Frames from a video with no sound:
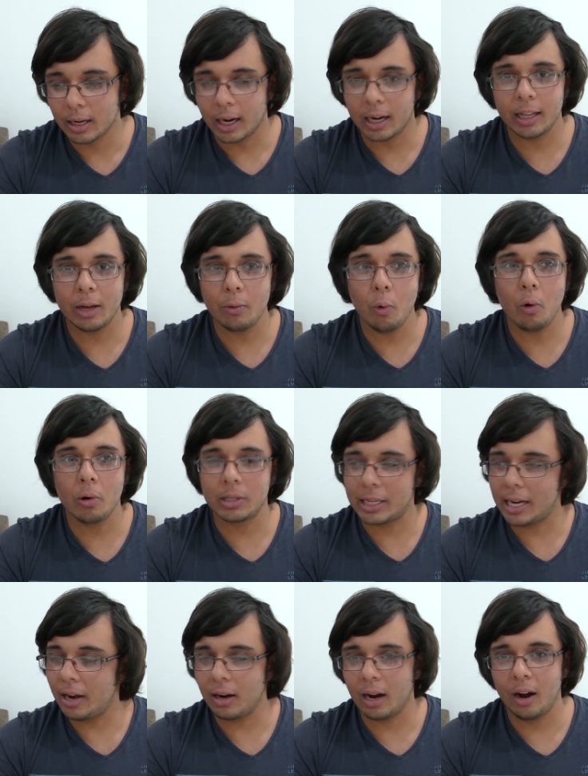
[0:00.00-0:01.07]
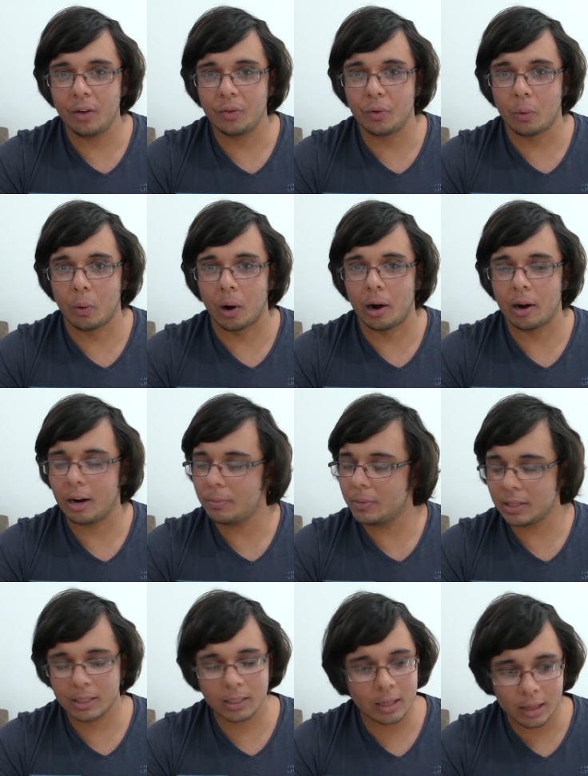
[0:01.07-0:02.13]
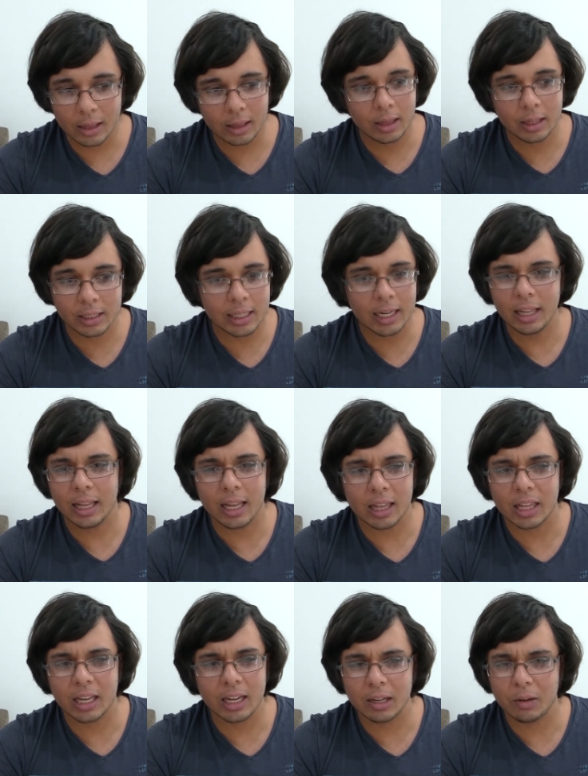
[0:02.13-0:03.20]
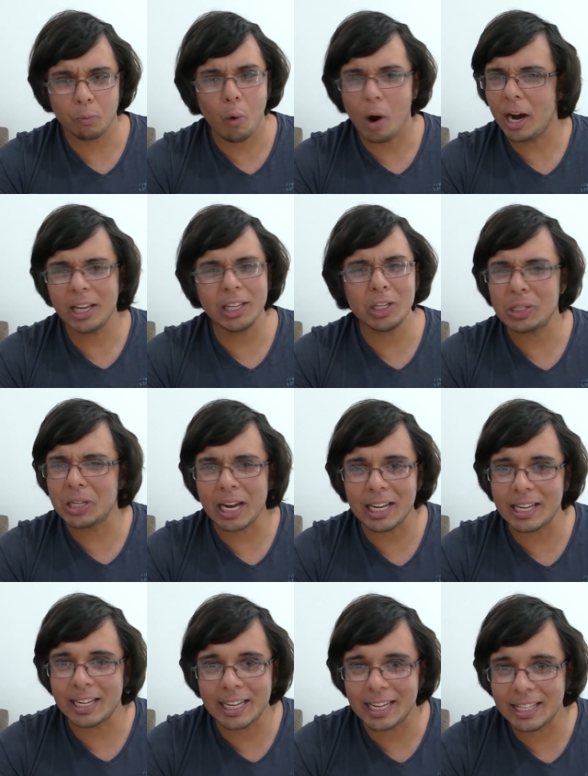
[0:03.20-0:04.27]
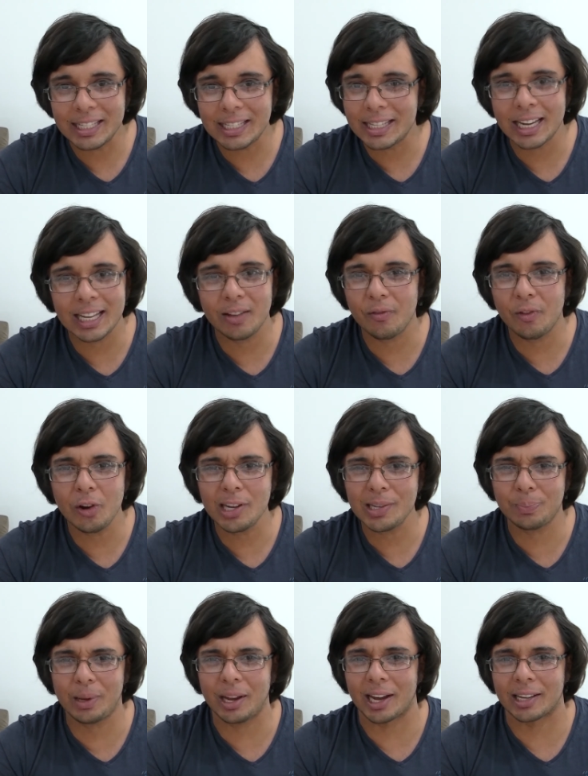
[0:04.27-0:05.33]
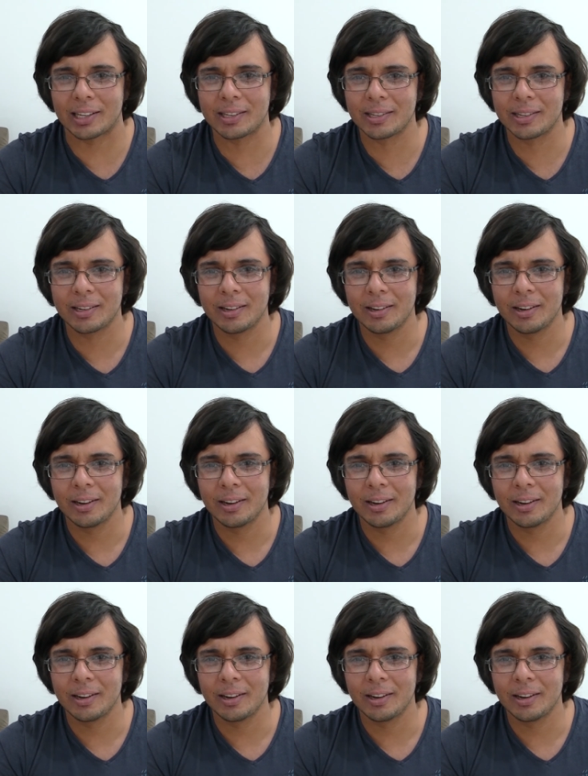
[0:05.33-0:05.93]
and they walked out after a while, and I'm just sitting there thinking, why did you take your kids in there the first place?